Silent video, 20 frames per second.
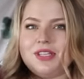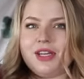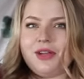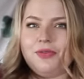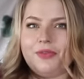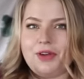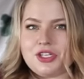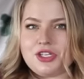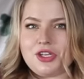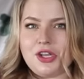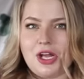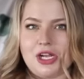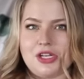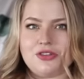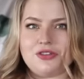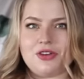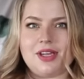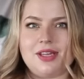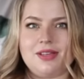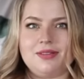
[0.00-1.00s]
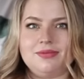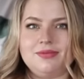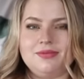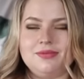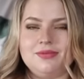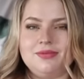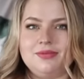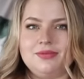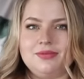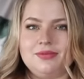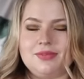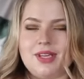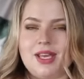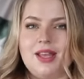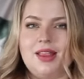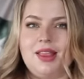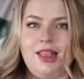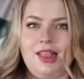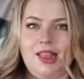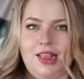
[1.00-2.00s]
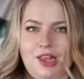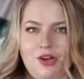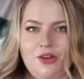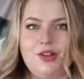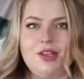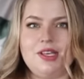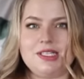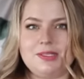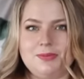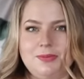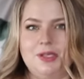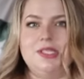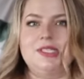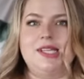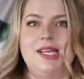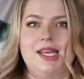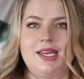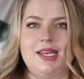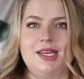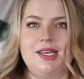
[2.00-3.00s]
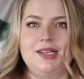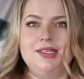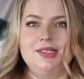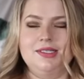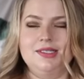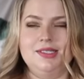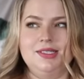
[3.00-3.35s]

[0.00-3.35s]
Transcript: like fresh laundry. It literally smells like